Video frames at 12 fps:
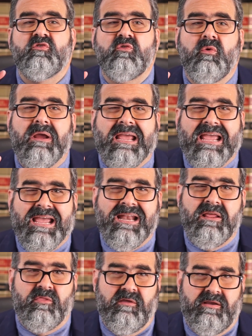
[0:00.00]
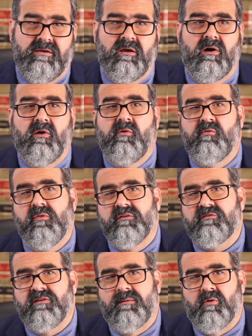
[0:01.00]
do anything over
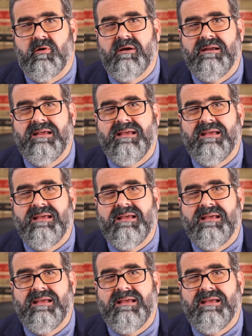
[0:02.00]
the summer.